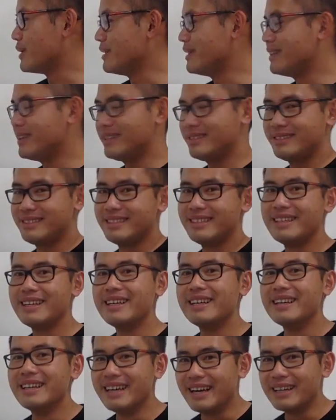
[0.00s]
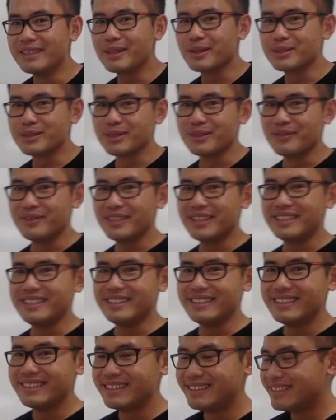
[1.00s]
when n goes to
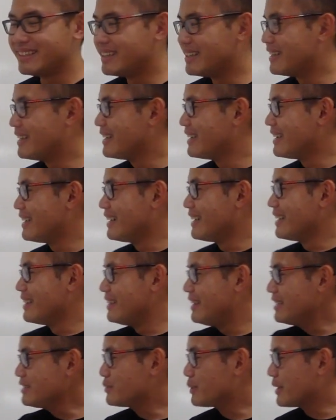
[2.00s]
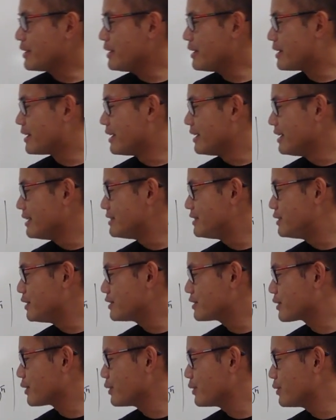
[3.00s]
infinity? This right here is
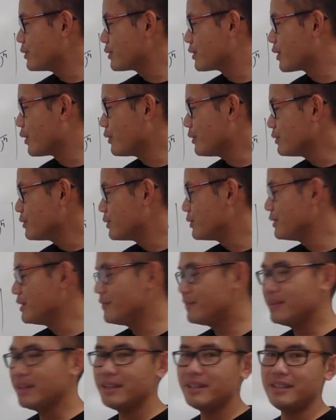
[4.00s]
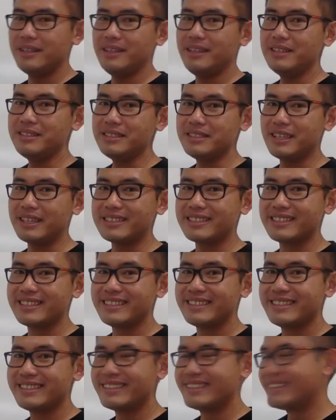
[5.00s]
just going to go to infinity, isn't it?
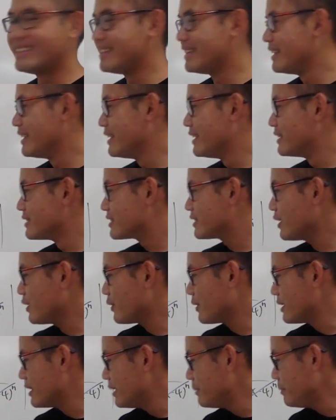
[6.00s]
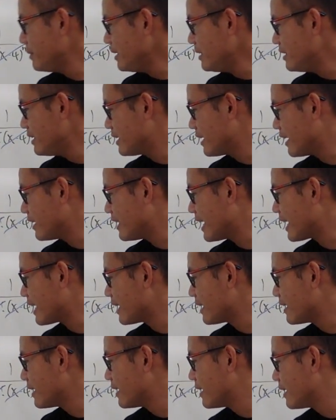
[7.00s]
So let me indicate
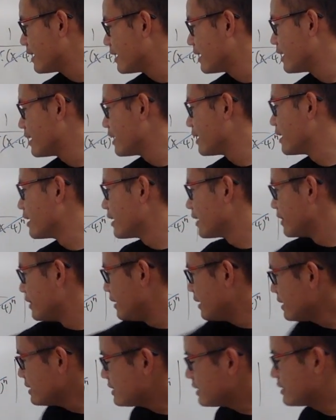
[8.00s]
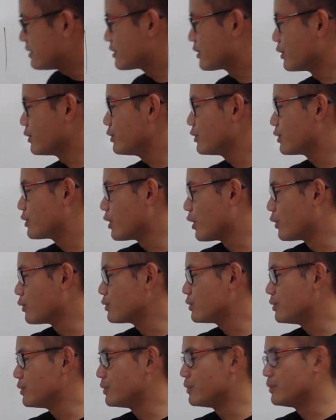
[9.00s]
that this is going to go
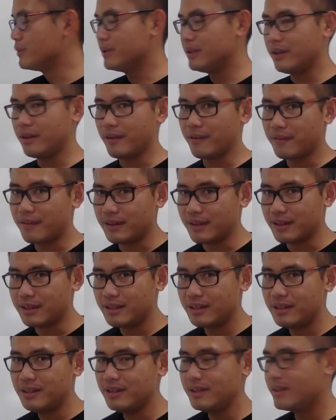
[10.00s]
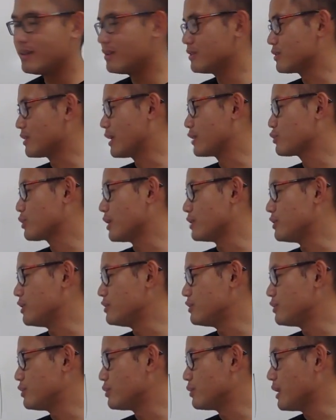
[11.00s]
to infinity. So let's try to
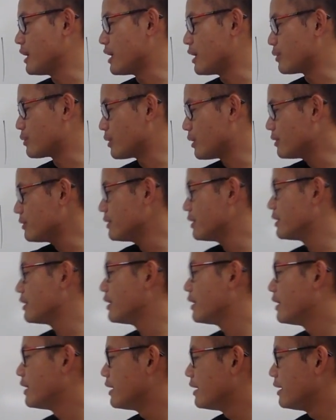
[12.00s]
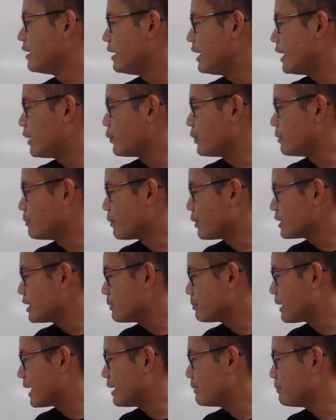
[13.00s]
change to arrow. And we
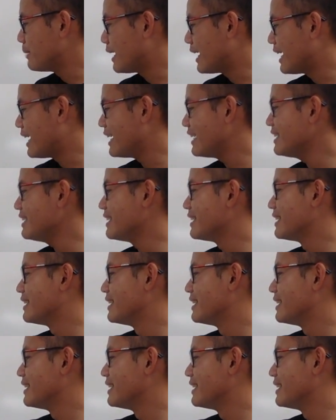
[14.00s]
multiply by